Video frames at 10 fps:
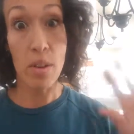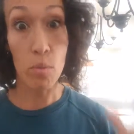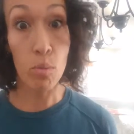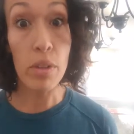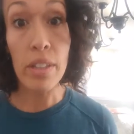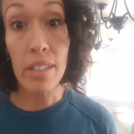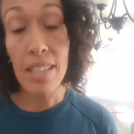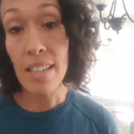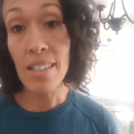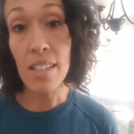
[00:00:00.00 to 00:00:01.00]
can really
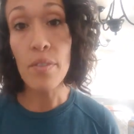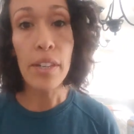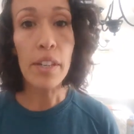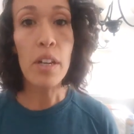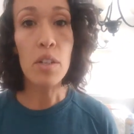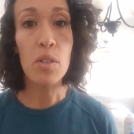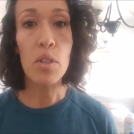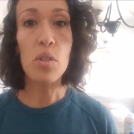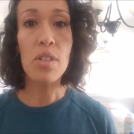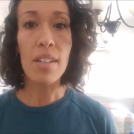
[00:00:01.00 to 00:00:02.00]
taste like vinegar. So
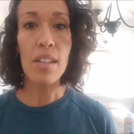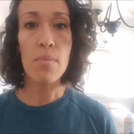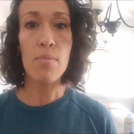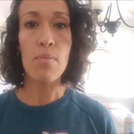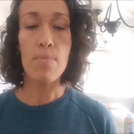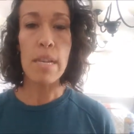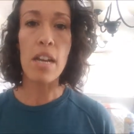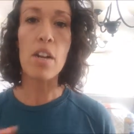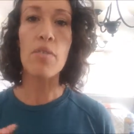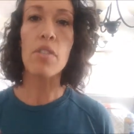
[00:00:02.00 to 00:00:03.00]
you just gotta be
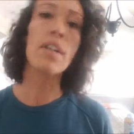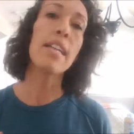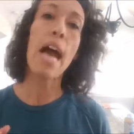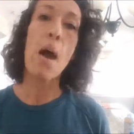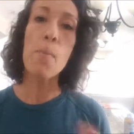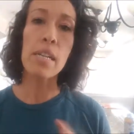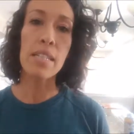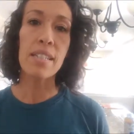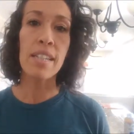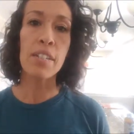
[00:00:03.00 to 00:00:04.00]
careful on how
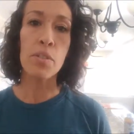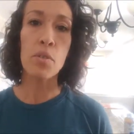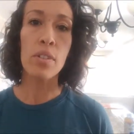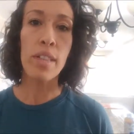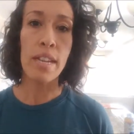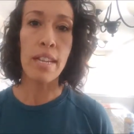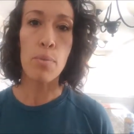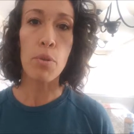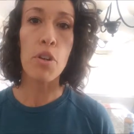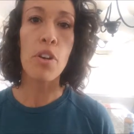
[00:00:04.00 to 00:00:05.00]
many days you are letting
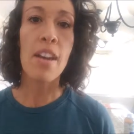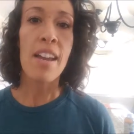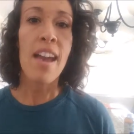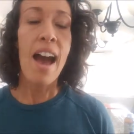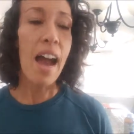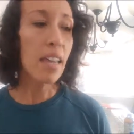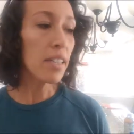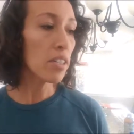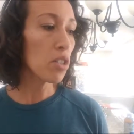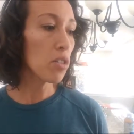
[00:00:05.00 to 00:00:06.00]
it brew. I
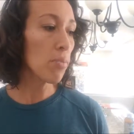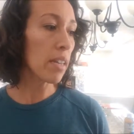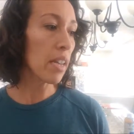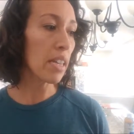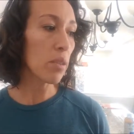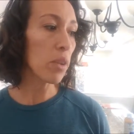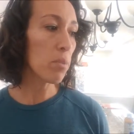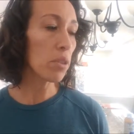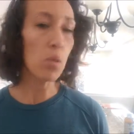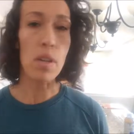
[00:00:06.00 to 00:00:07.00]
like to do mine
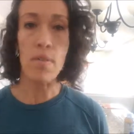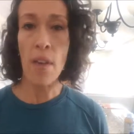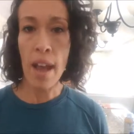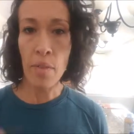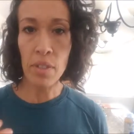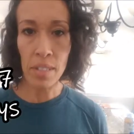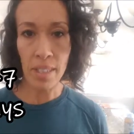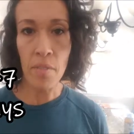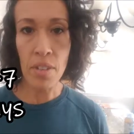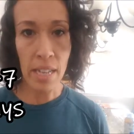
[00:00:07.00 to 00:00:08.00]
anywhere between five to
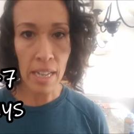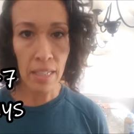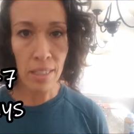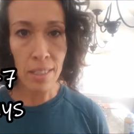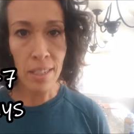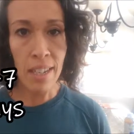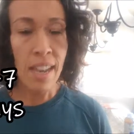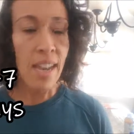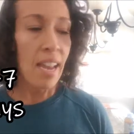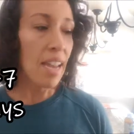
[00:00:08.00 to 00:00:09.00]
seven days.
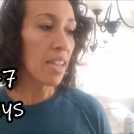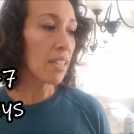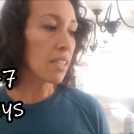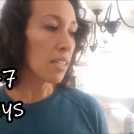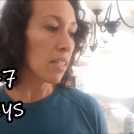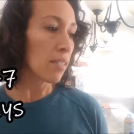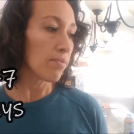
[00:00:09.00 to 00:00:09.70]
And